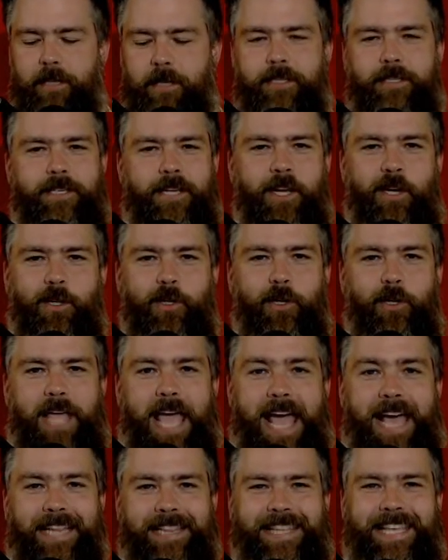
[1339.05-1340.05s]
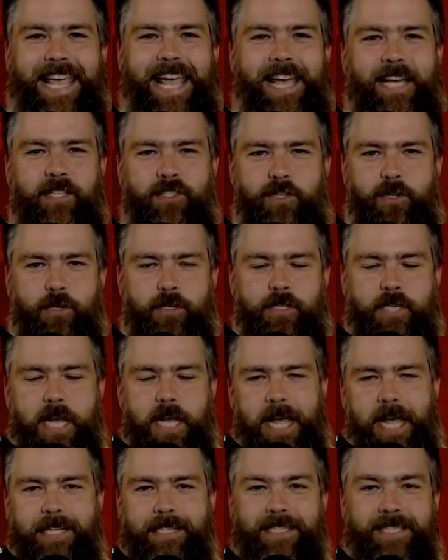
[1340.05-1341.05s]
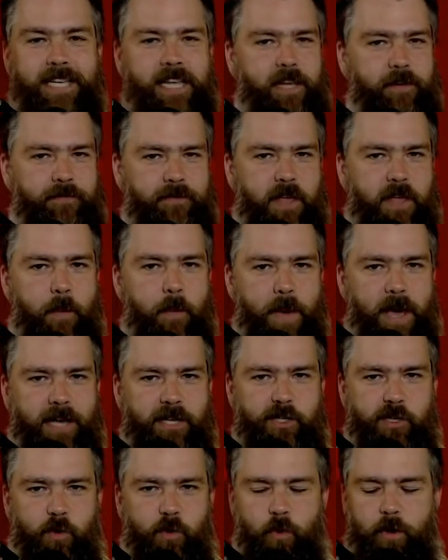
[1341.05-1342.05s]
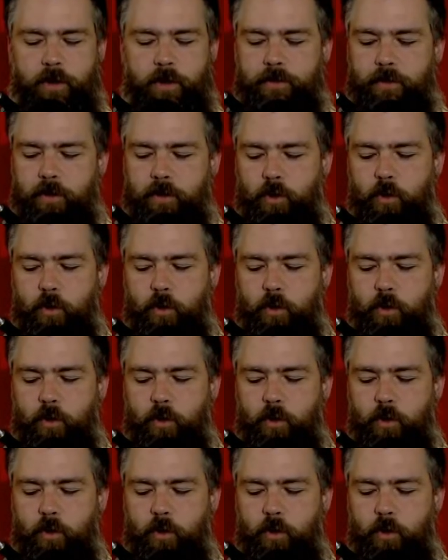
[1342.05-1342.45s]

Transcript: Let's take a look at the answers and see if they match with